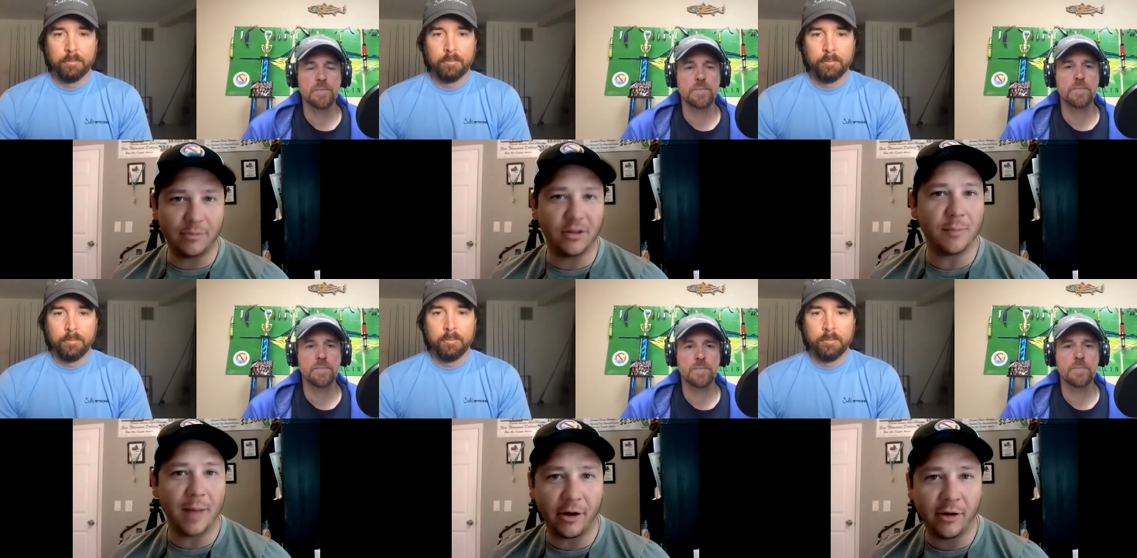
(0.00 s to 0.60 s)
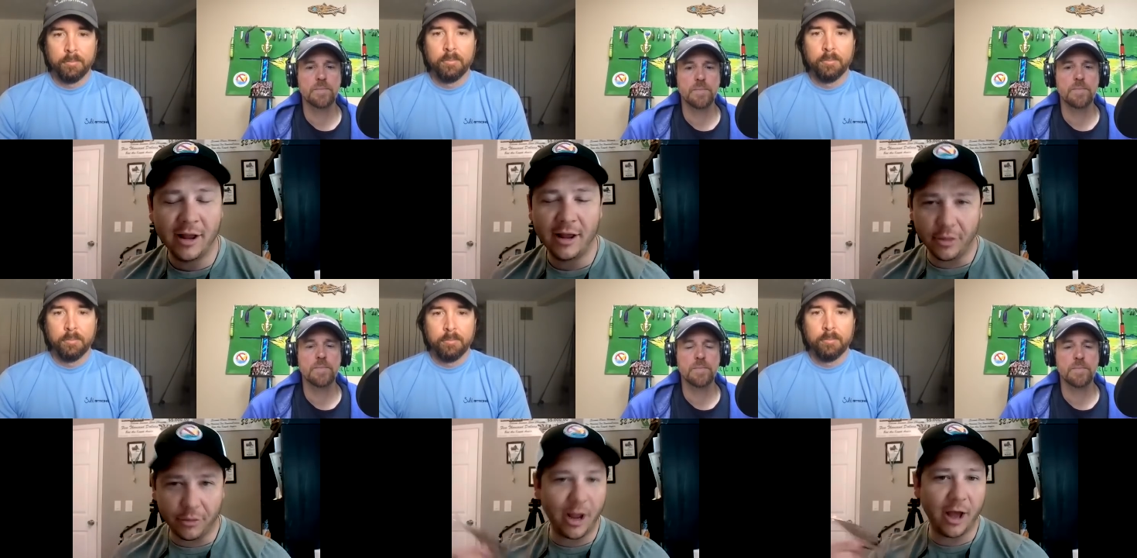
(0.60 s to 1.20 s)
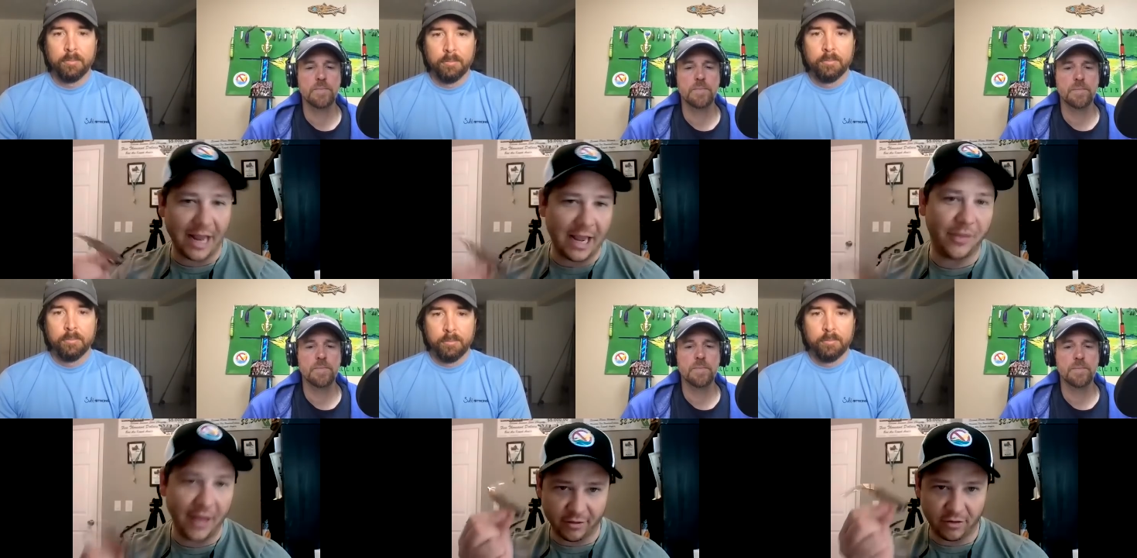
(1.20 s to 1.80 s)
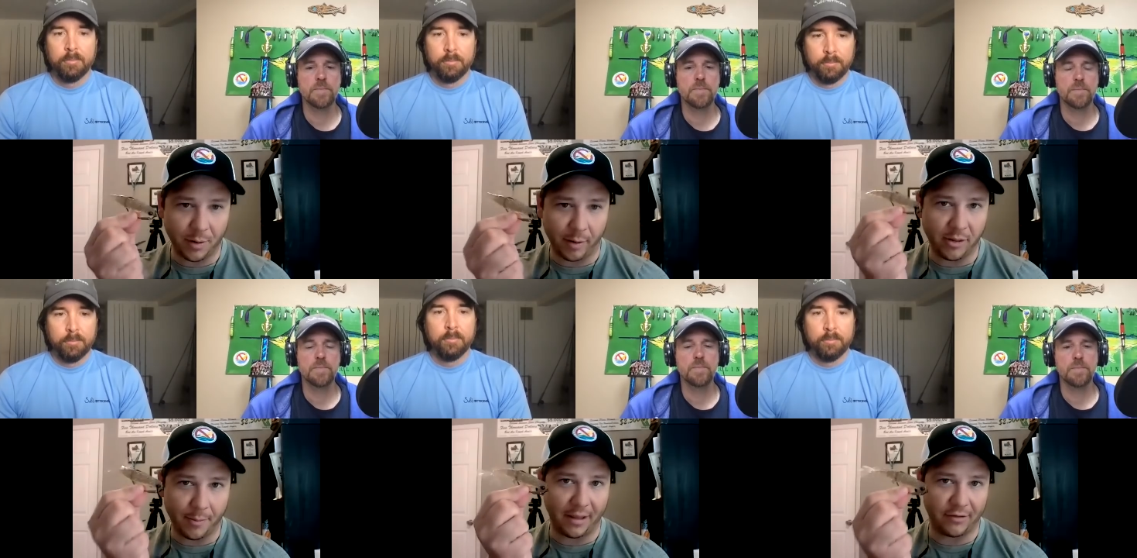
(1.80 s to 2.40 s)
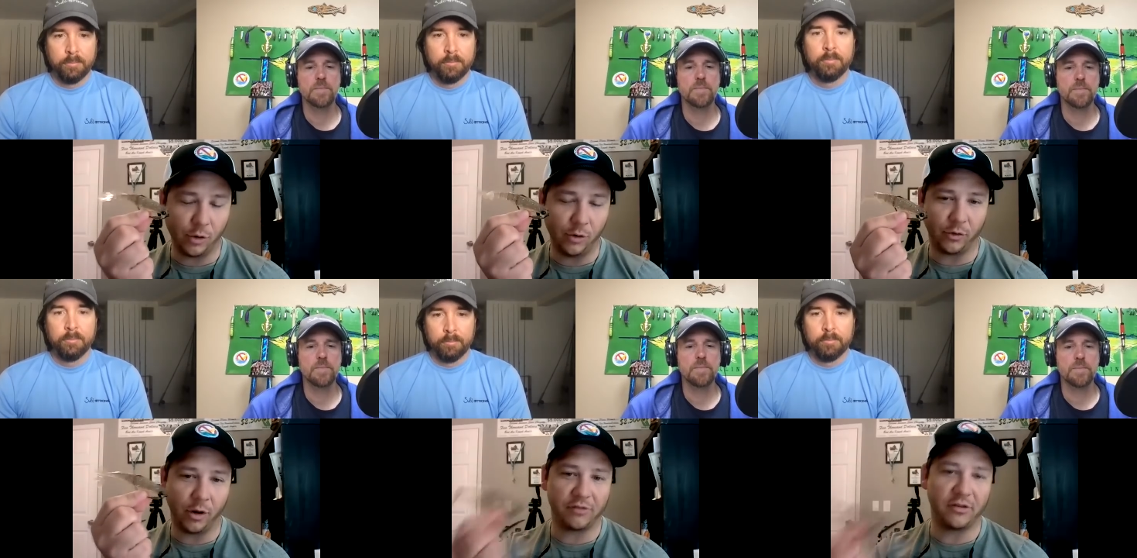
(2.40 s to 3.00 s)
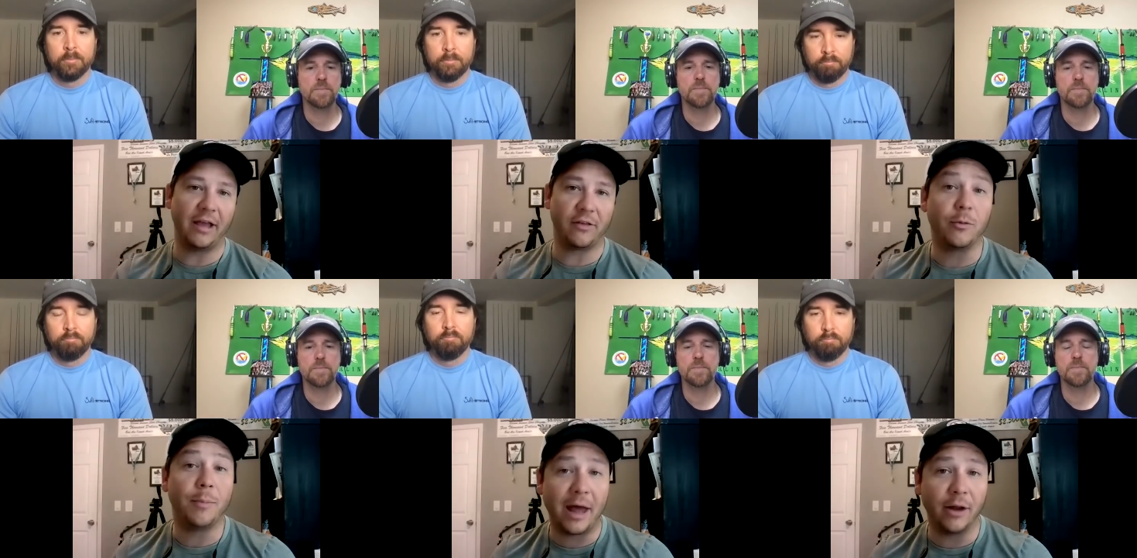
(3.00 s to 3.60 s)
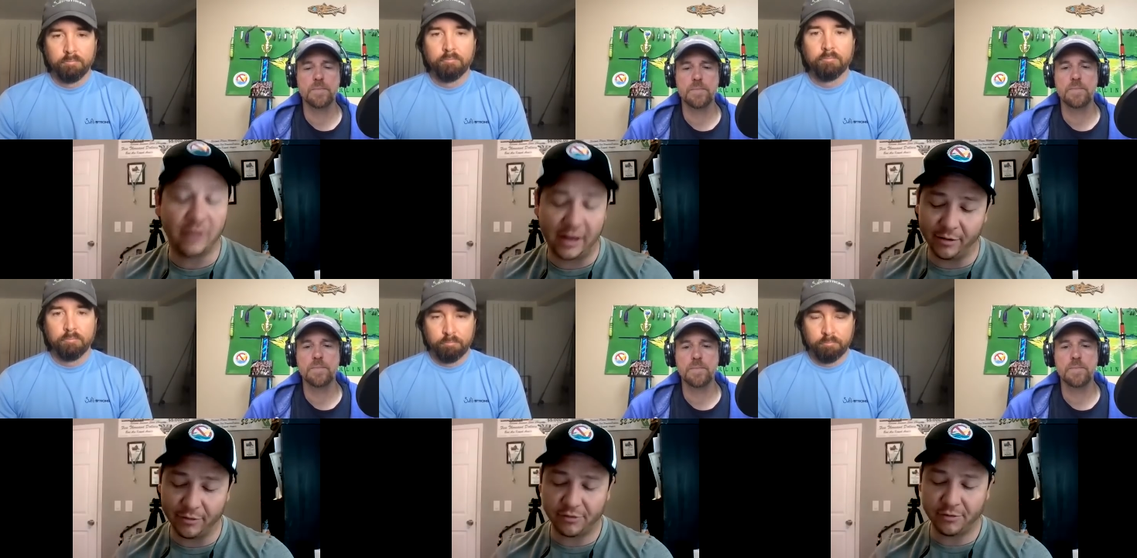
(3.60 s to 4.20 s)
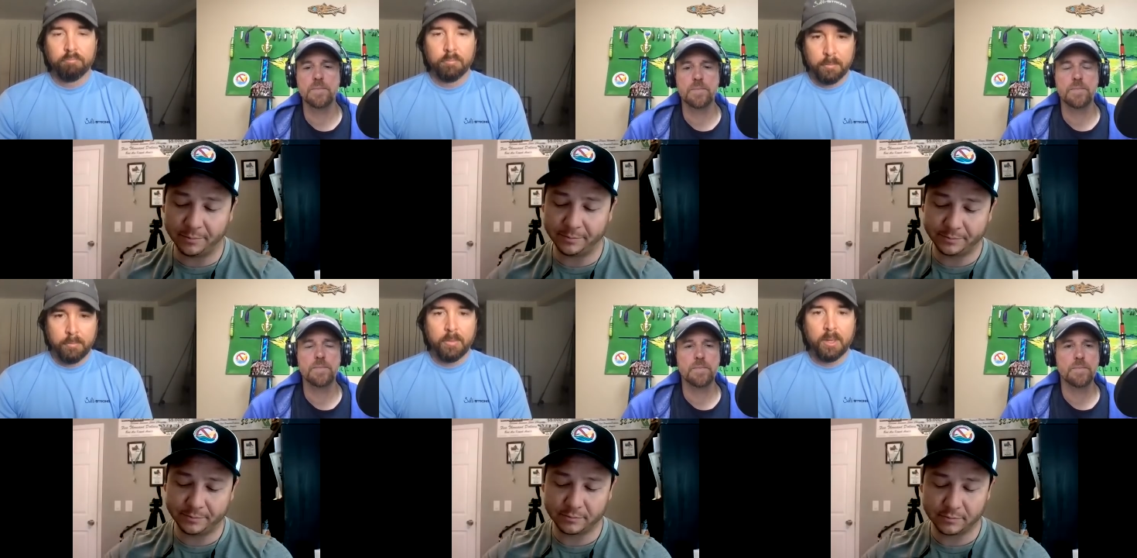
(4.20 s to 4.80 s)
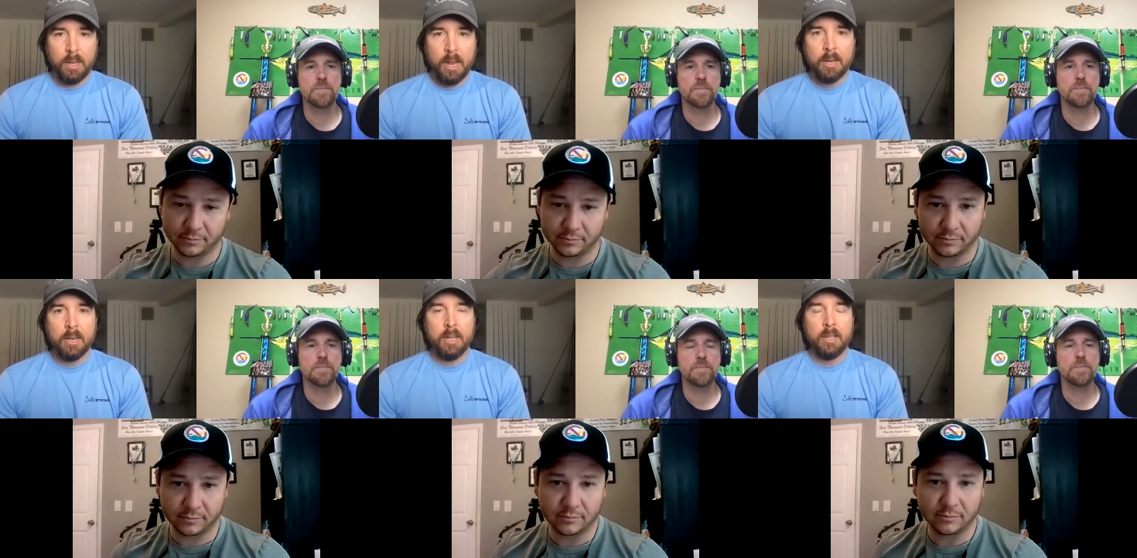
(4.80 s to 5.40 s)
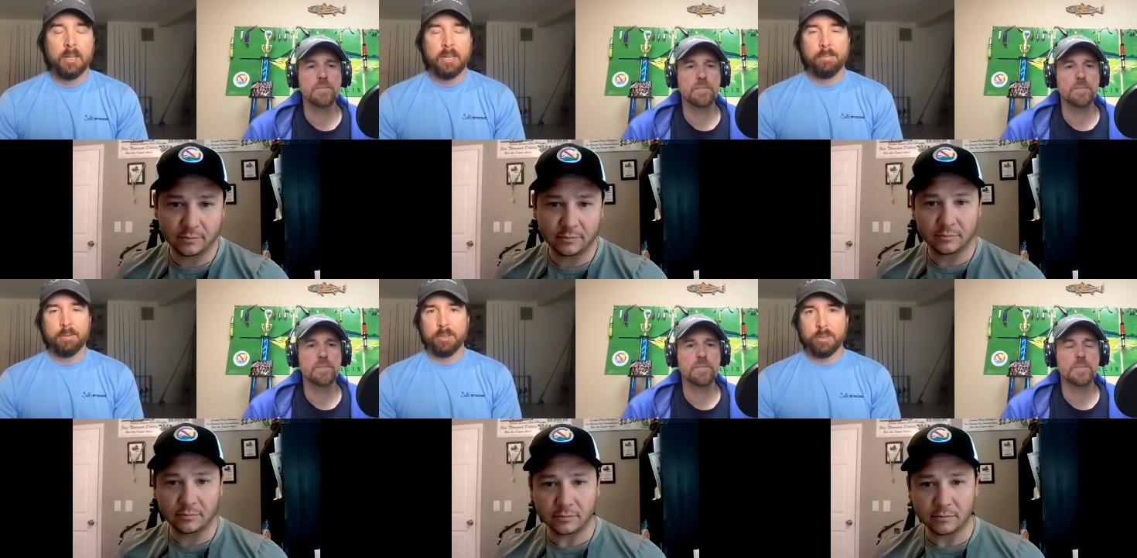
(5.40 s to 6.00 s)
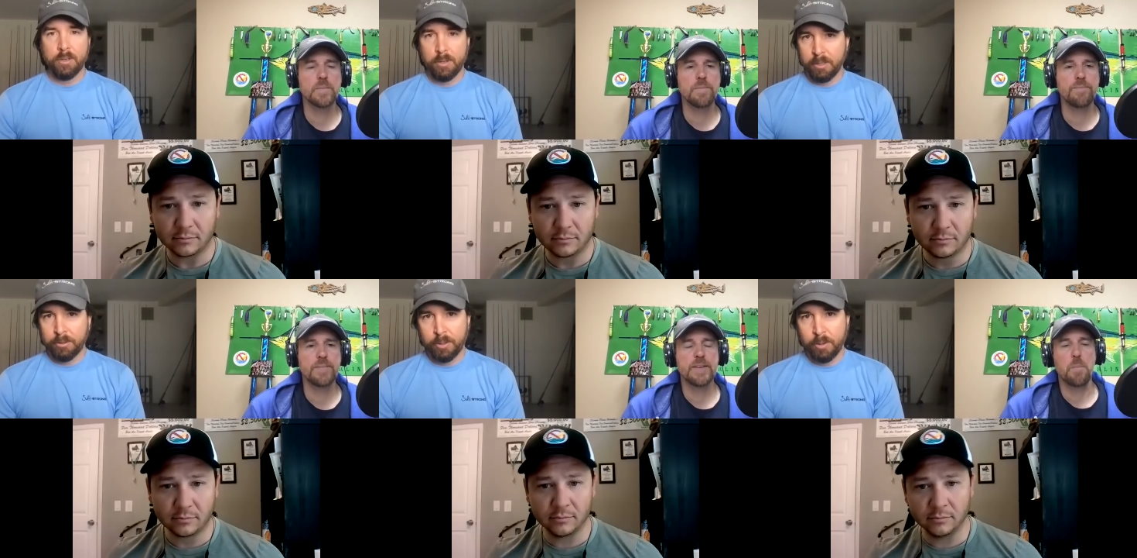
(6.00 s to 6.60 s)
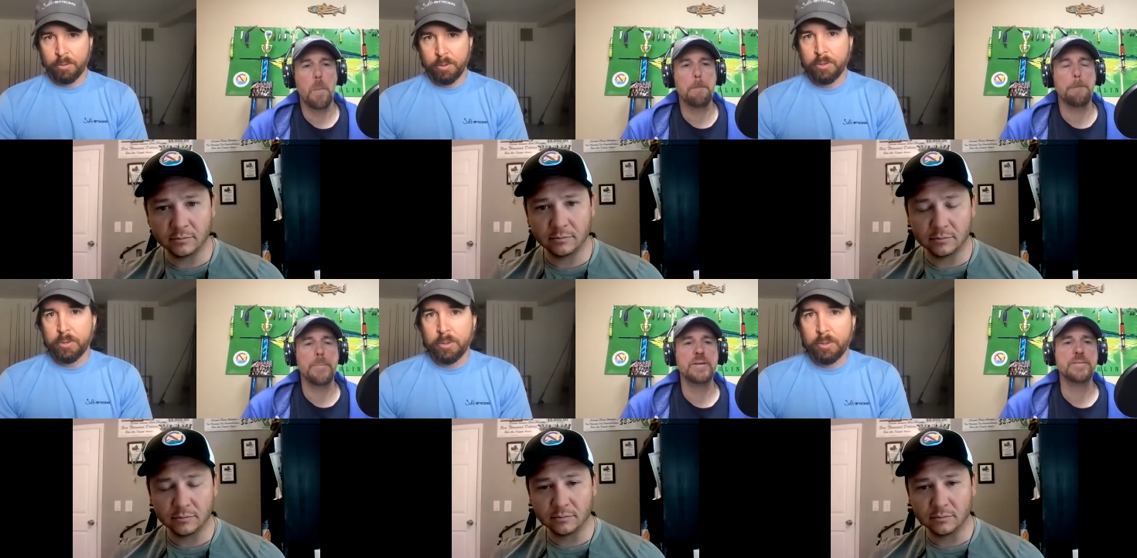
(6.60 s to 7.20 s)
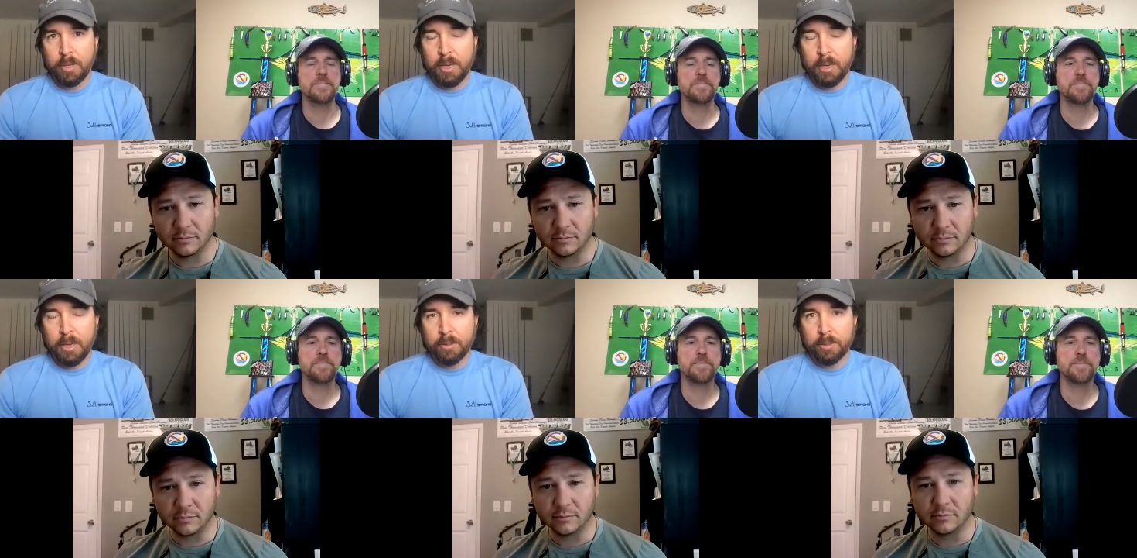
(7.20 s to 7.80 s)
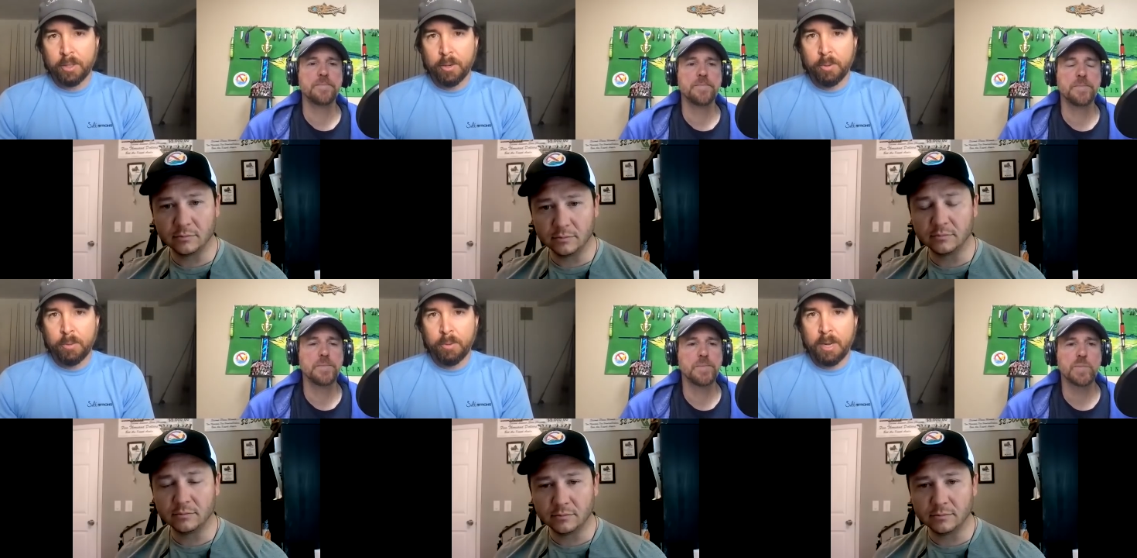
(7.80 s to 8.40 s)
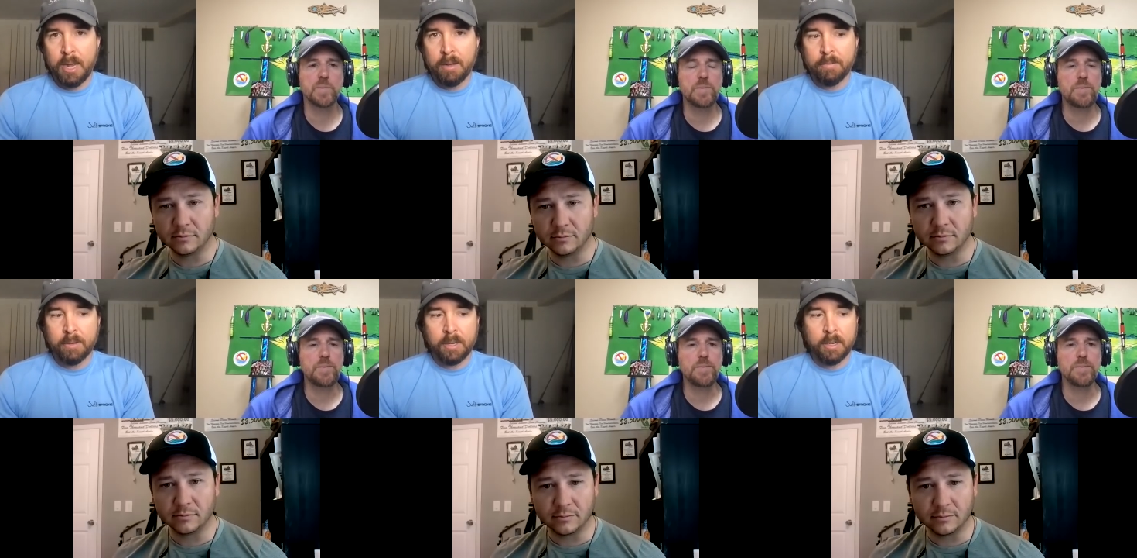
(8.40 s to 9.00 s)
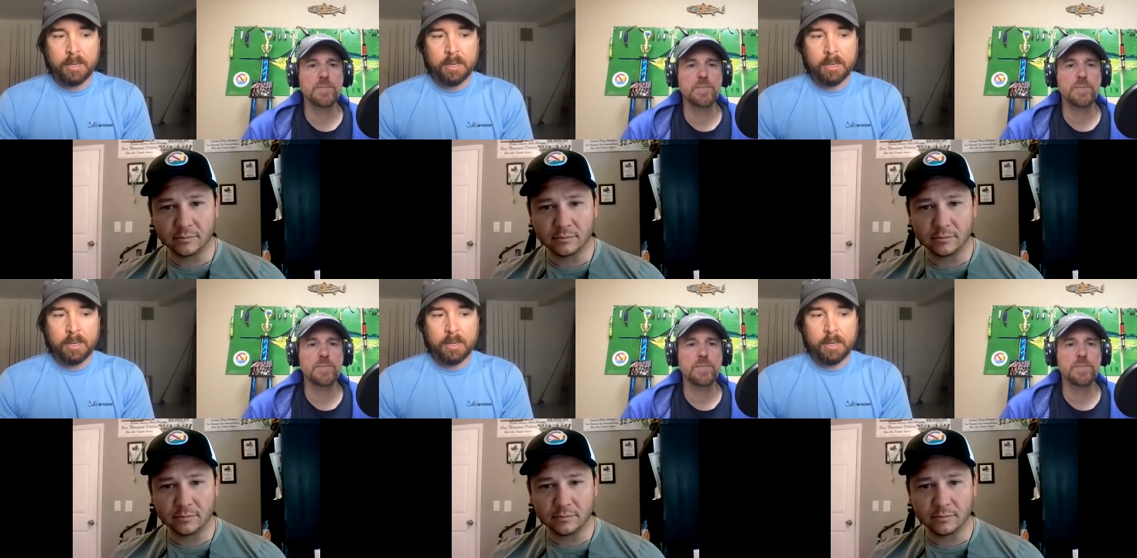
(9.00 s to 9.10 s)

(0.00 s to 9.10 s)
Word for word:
Speaker 1: doesn't matter. Three ot eighth ounce is probably the best overall size for paddle tails.
Speaker 2: Yeah, and, and the depth control is so crucial. And, and so we, we have a